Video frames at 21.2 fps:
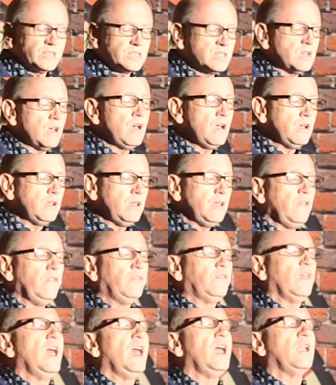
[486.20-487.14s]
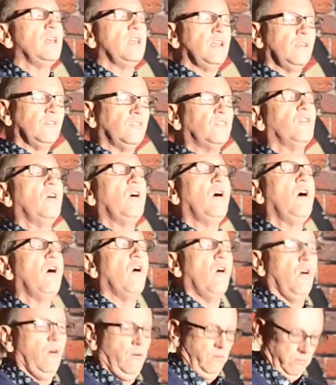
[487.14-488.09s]
tongue is getting
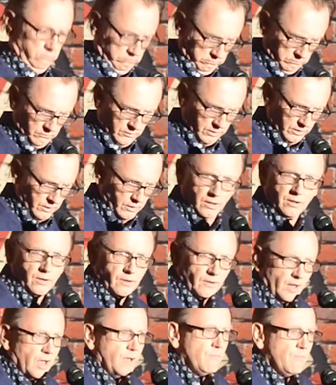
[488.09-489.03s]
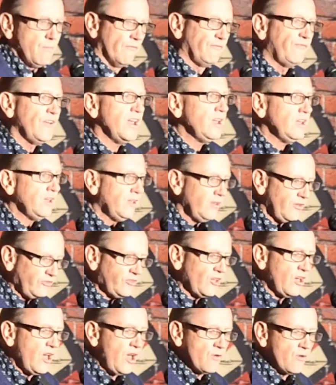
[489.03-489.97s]
sore, my fingers
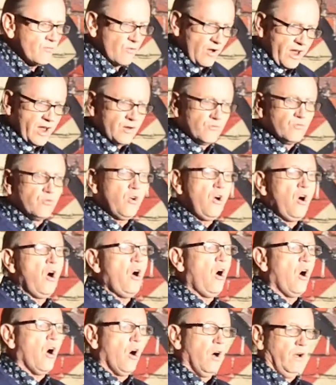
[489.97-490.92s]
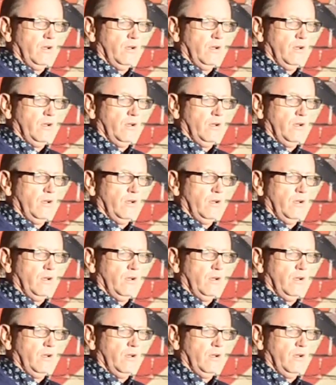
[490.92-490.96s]
are red raw